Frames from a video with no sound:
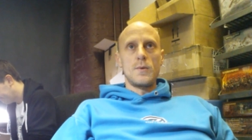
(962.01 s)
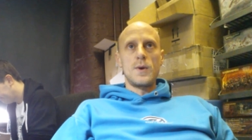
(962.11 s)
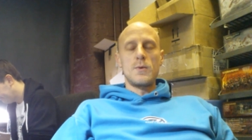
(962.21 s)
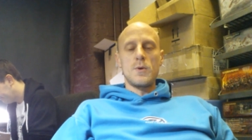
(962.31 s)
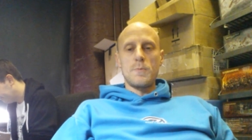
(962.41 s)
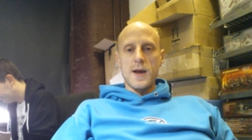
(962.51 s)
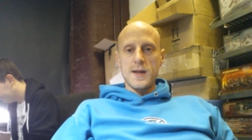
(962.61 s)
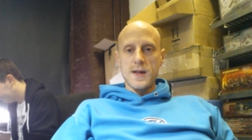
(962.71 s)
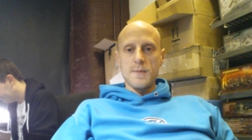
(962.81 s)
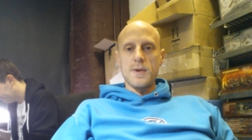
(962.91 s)
we will
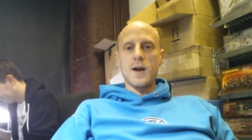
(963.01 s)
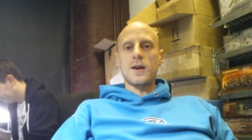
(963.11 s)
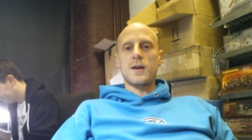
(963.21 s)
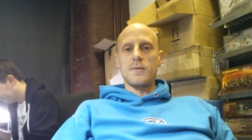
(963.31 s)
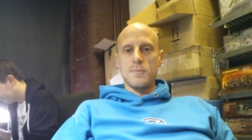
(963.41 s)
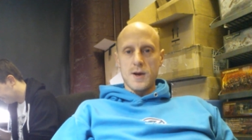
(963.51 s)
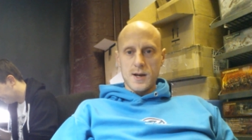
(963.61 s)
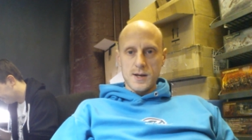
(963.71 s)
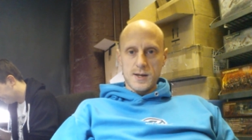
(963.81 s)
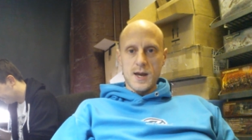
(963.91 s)
pay that back
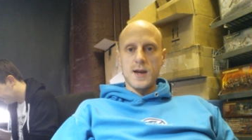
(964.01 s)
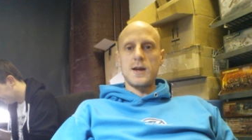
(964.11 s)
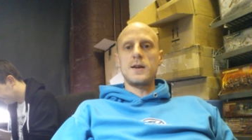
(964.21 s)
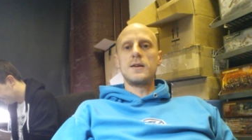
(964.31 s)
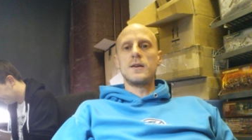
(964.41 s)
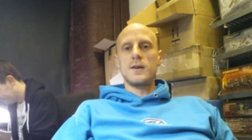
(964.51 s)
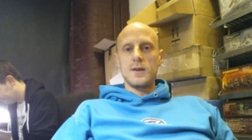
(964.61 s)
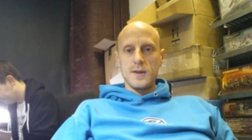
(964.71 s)
by getting